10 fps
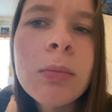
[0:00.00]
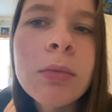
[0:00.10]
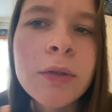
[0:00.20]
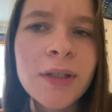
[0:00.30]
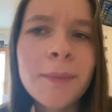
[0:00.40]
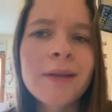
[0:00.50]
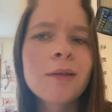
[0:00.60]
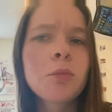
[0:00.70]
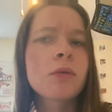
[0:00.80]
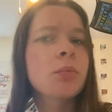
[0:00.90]
Looked like my
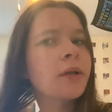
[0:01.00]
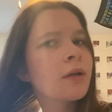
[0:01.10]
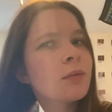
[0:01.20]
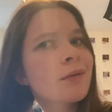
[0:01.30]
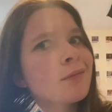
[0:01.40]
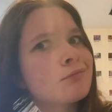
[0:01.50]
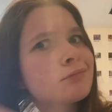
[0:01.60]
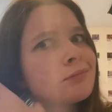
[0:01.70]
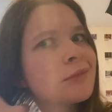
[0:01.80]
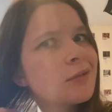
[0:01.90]
lip was bleeding. I was like,
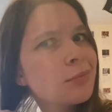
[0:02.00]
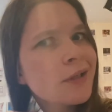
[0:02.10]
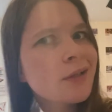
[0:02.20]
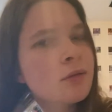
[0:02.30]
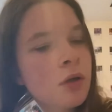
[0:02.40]
is it bleeding?